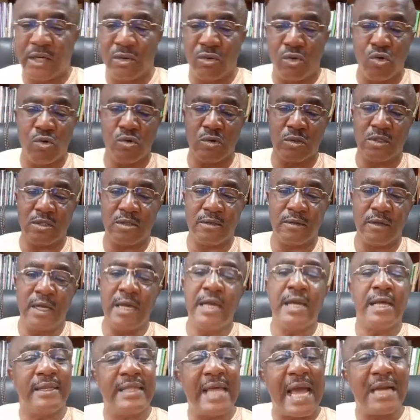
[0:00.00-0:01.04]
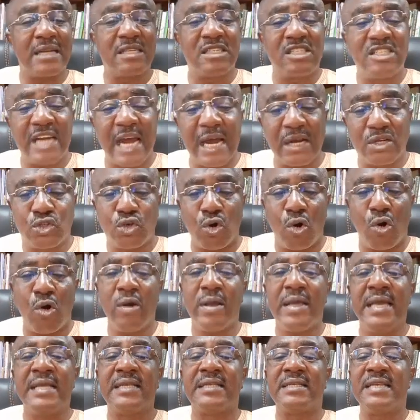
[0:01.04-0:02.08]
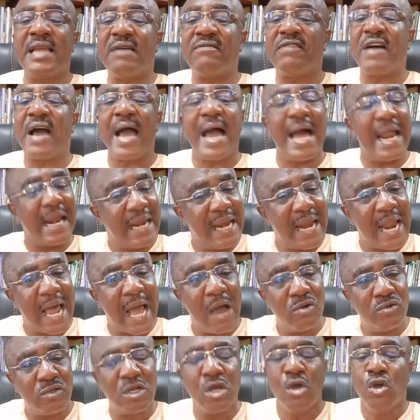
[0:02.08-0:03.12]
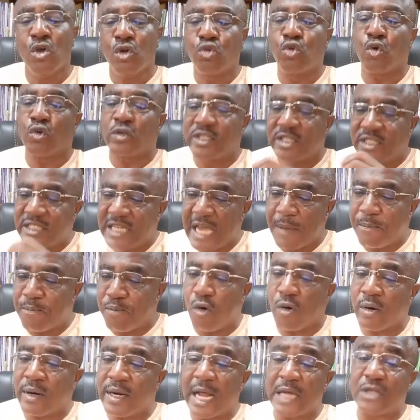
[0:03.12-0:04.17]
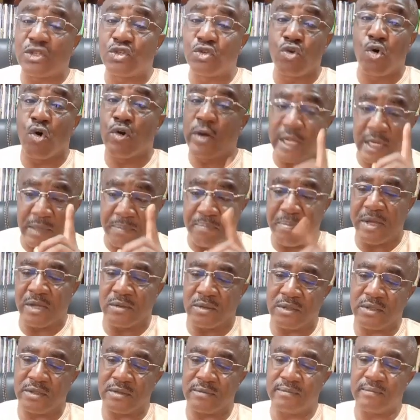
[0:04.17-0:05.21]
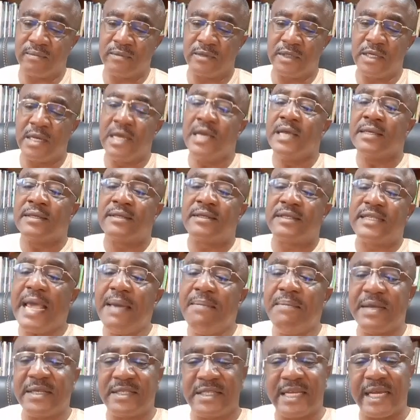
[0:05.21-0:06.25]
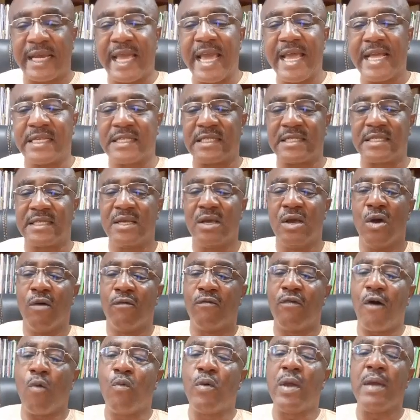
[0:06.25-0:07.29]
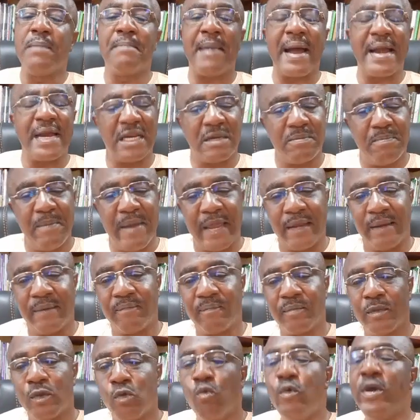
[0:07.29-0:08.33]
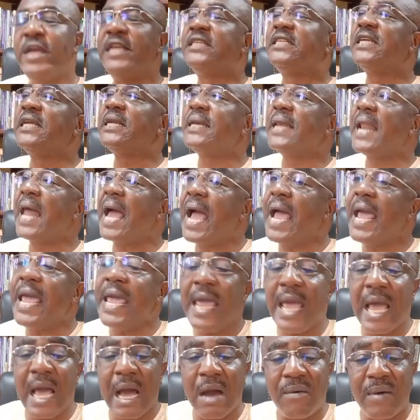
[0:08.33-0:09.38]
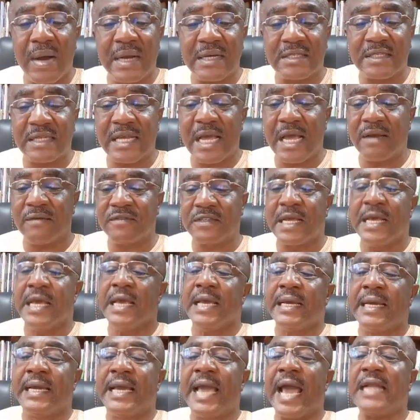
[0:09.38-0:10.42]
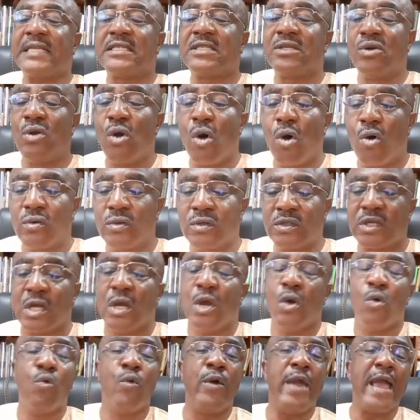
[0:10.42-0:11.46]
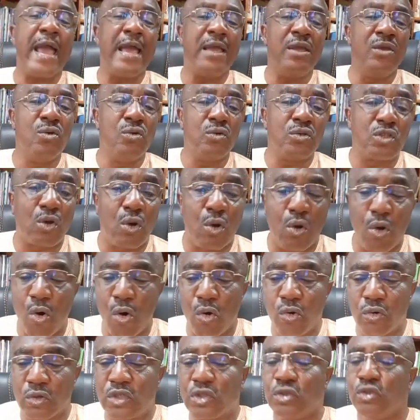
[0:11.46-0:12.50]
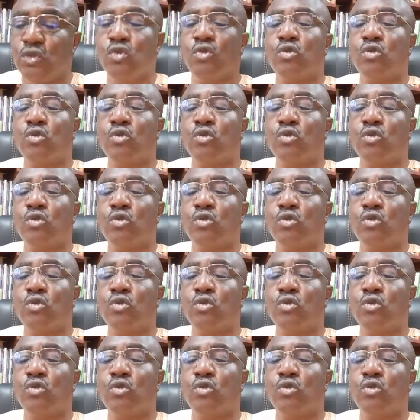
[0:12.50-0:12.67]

the road. That tractor is never allowed to step on that road it built. Same is the case for we married men. We deny ourselves, get loans, wear used clothes.